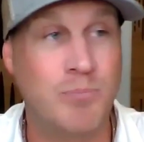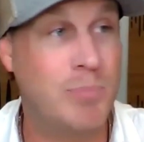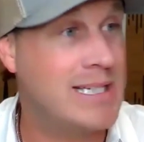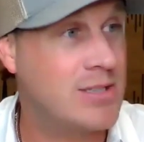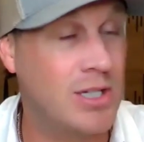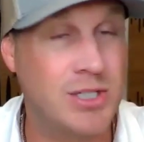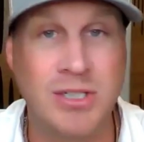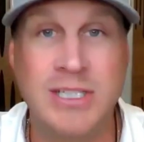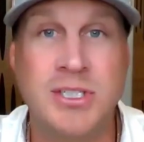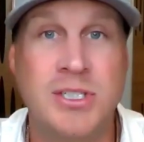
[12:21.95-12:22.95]
based on
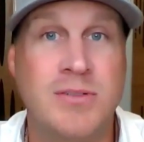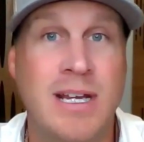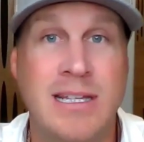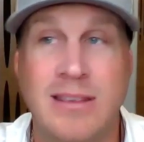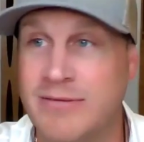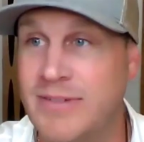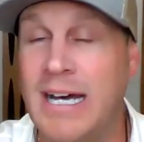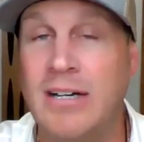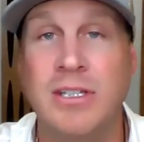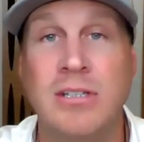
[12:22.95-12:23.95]
your interest rate, the
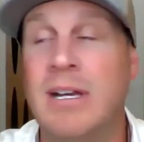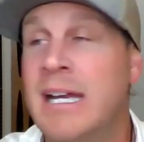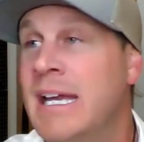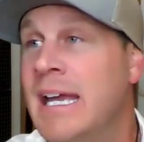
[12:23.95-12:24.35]
value,